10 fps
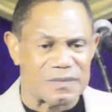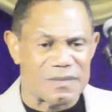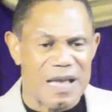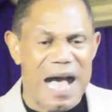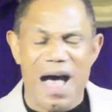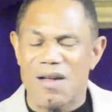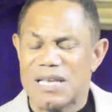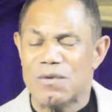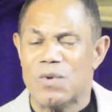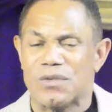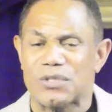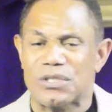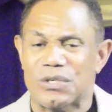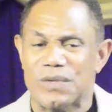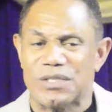all he wants to
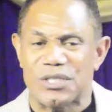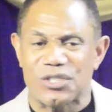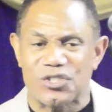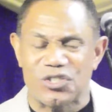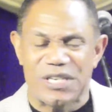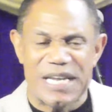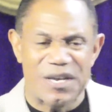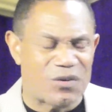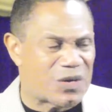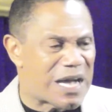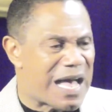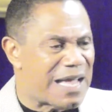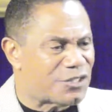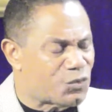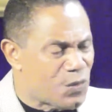do is to steal
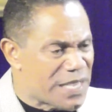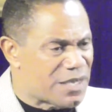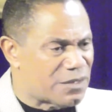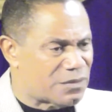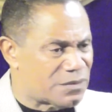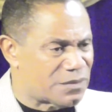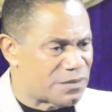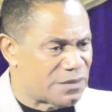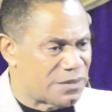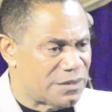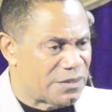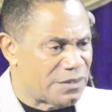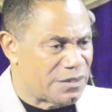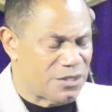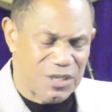God's will,
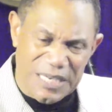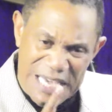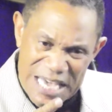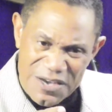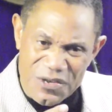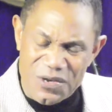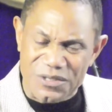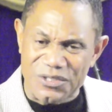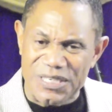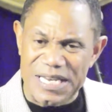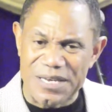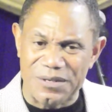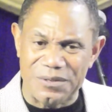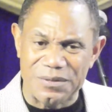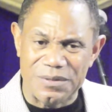to kill your
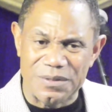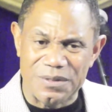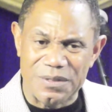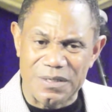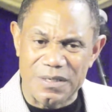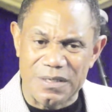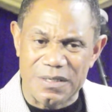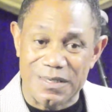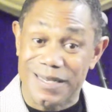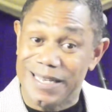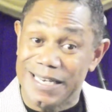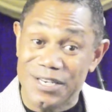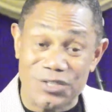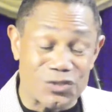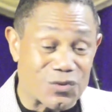zeal, and
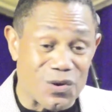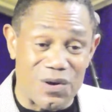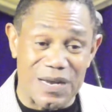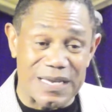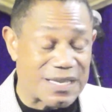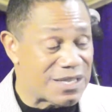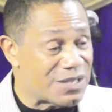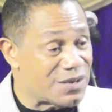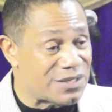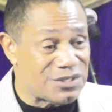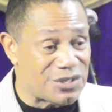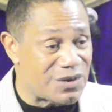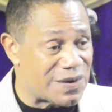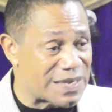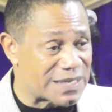destroy your
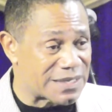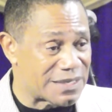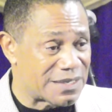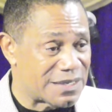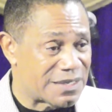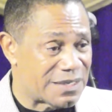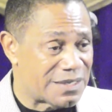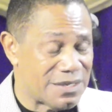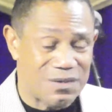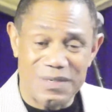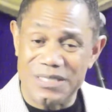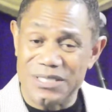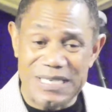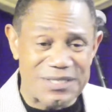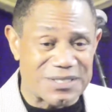joy. Amen. When
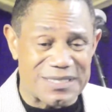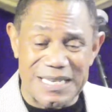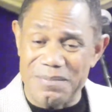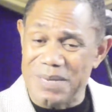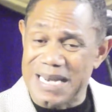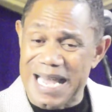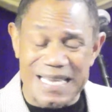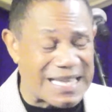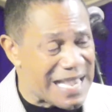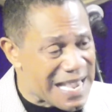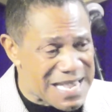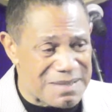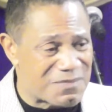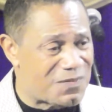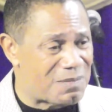Jesus said, man, I
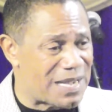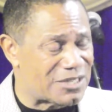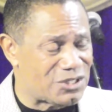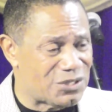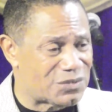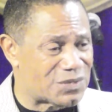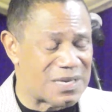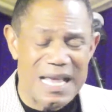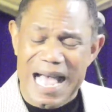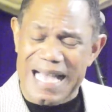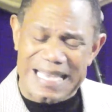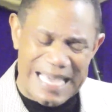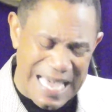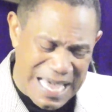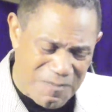came for my children. I
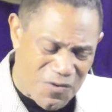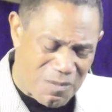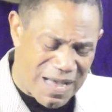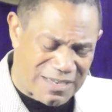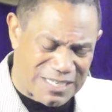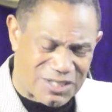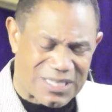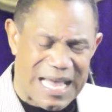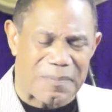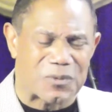came for my disciples